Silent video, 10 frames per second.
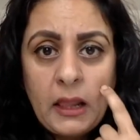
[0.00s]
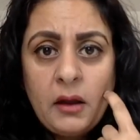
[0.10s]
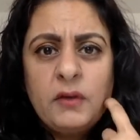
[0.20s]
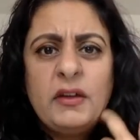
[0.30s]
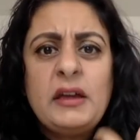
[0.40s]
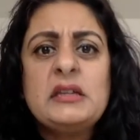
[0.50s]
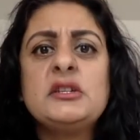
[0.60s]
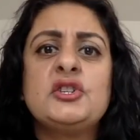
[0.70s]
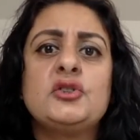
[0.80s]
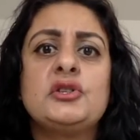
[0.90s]
If that is an
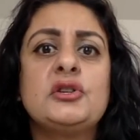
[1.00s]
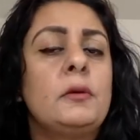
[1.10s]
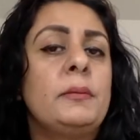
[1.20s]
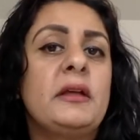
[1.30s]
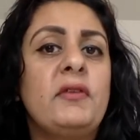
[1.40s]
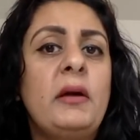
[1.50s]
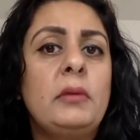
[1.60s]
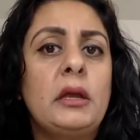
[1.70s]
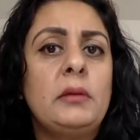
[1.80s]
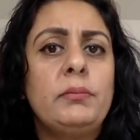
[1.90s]
issue because you've got a big
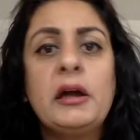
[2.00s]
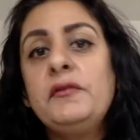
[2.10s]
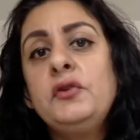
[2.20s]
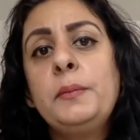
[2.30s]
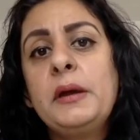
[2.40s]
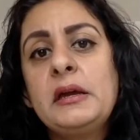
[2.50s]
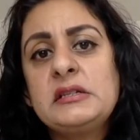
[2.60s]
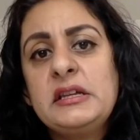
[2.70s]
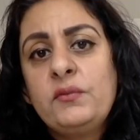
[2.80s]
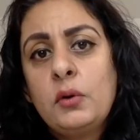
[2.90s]
family, buy a few pairs,
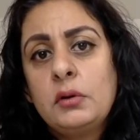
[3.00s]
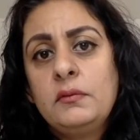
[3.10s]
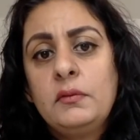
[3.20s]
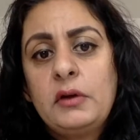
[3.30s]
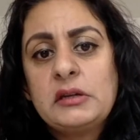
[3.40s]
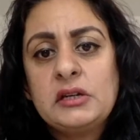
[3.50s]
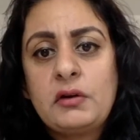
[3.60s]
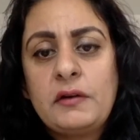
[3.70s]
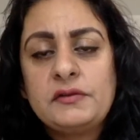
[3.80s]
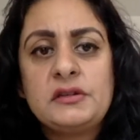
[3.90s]
leave one as a
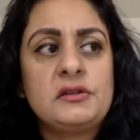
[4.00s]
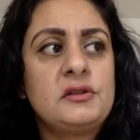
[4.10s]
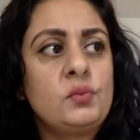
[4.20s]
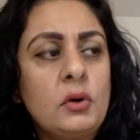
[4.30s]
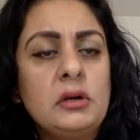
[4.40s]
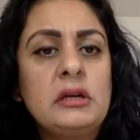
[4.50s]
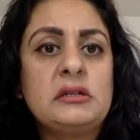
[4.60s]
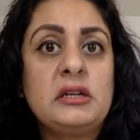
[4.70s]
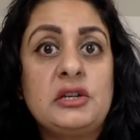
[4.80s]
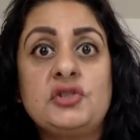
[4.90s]
craft scissors, one as a
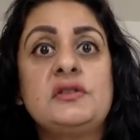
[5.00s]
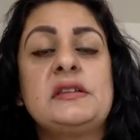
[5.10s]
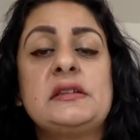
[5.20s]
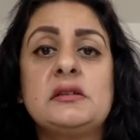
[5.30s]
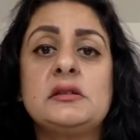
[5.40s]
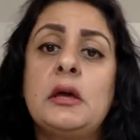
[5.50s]
kitchen scissors,